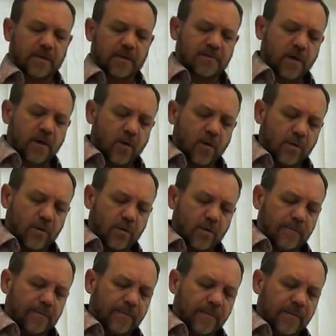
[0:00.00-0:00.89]

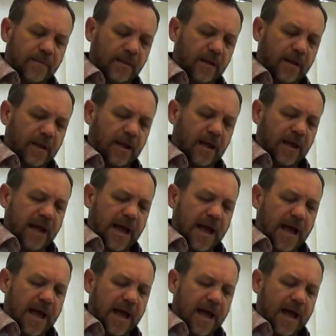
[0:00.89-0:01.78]
So
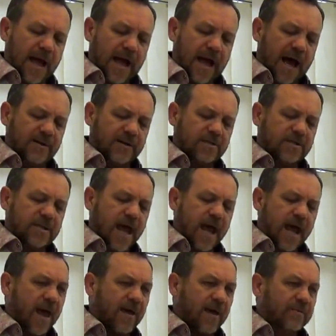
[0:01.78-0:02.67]
I just
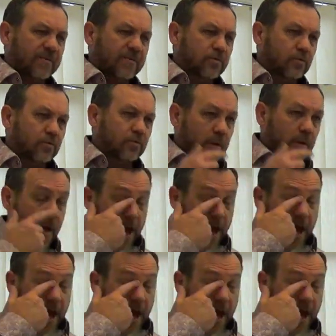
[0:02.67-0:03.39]
have to,